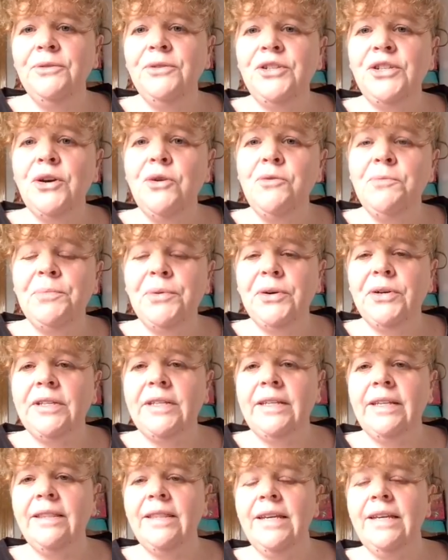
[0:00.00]
joke
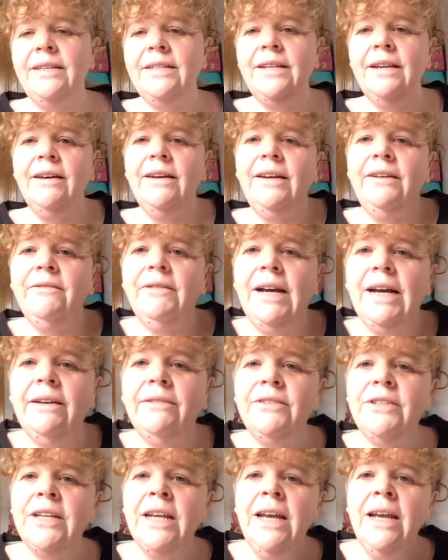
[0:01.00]
books and things lying
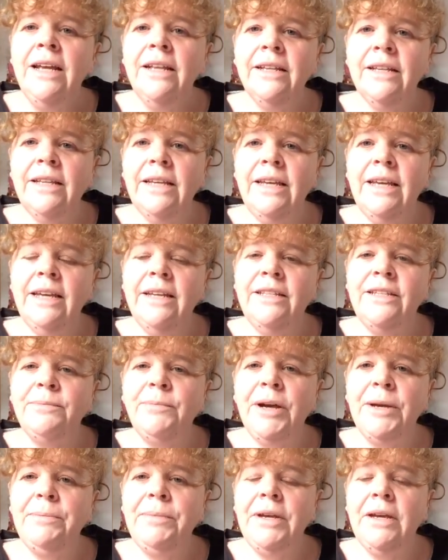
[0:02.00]
around that the kids
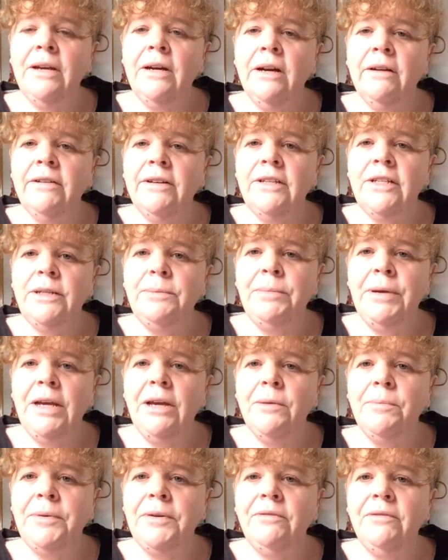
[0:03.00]
might be encouraged to
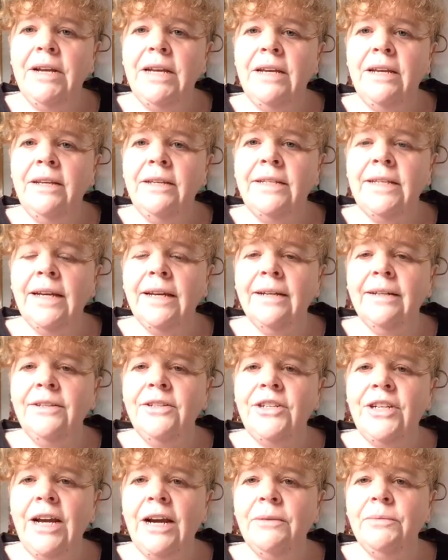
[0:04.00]
pick up and read
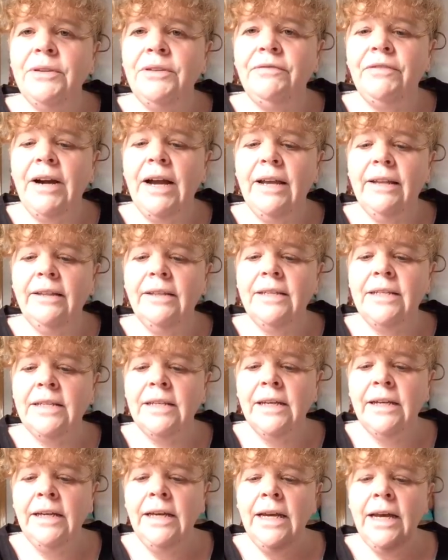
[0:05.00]
and share with friends.